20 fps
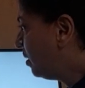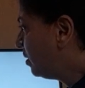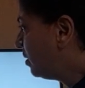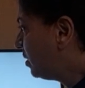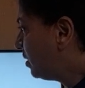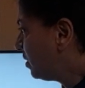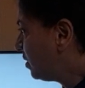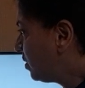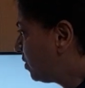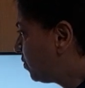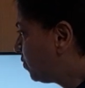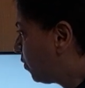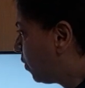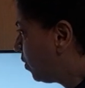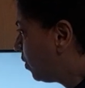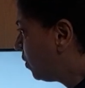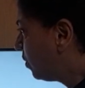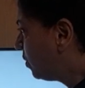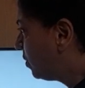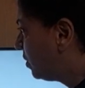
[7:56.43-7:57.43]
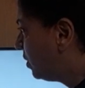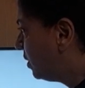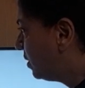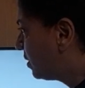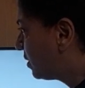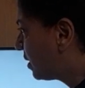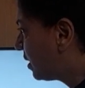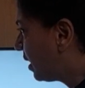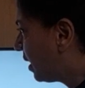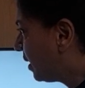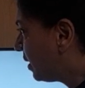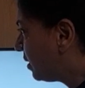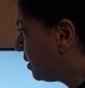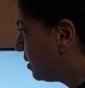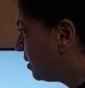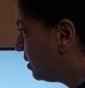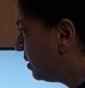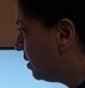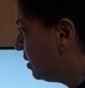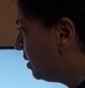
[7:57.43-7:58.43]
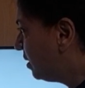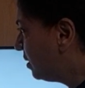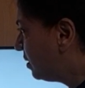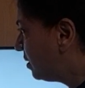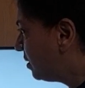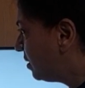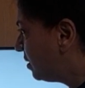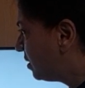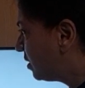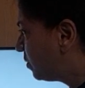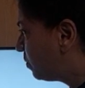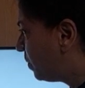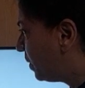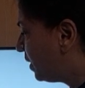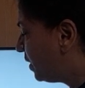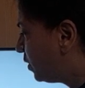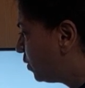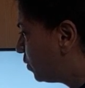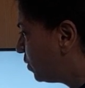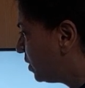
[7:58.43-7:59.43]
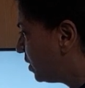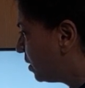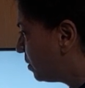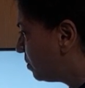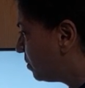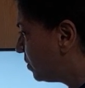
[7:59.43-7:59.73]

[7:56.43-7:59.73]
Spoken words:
just follow this line. This is peritoneum,